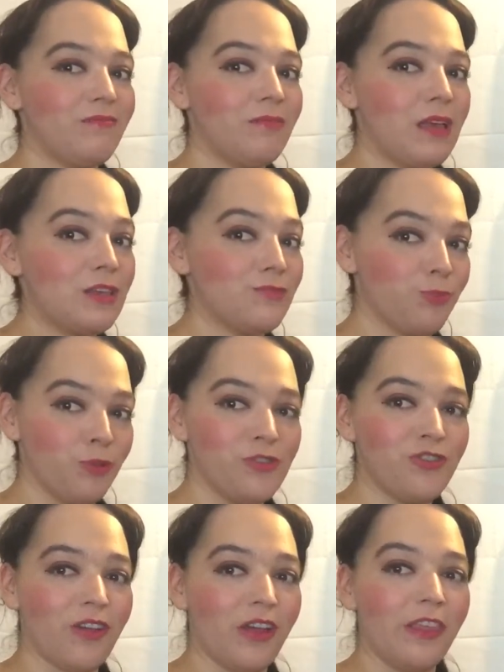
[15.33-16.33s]
his brute
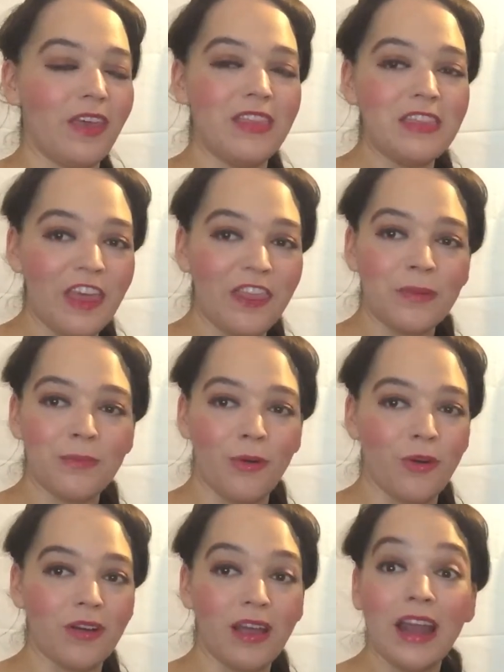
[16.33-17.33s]
strength and nothing
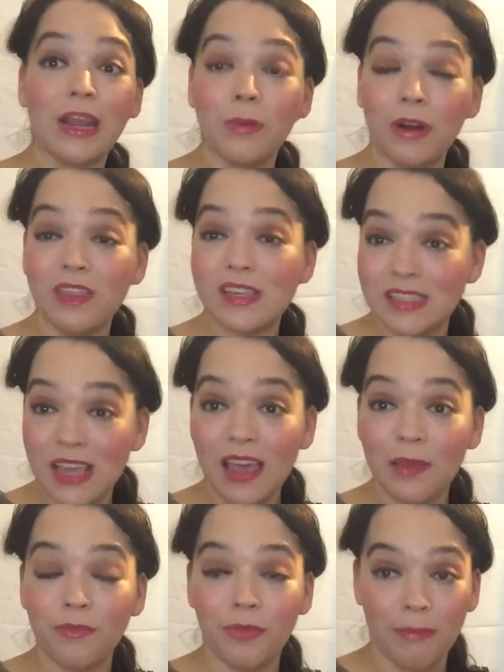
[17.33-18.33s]
more, and he wanted the
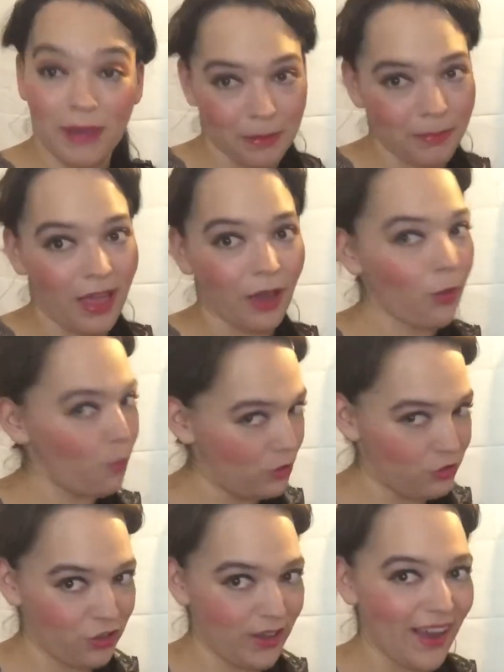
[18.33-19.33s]
same from the man in black,
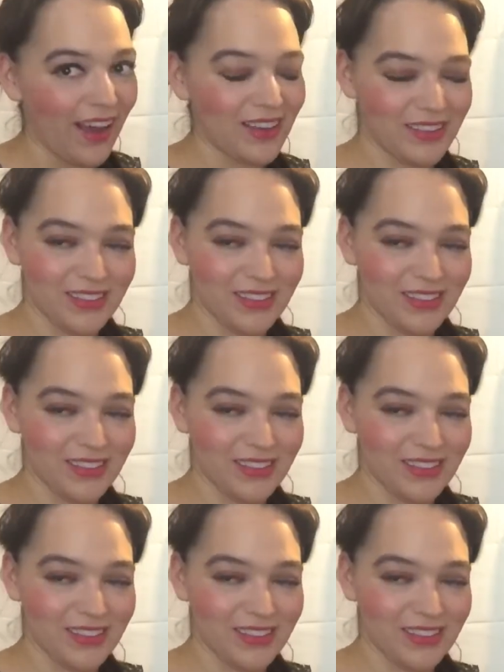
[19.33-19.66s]
which he got.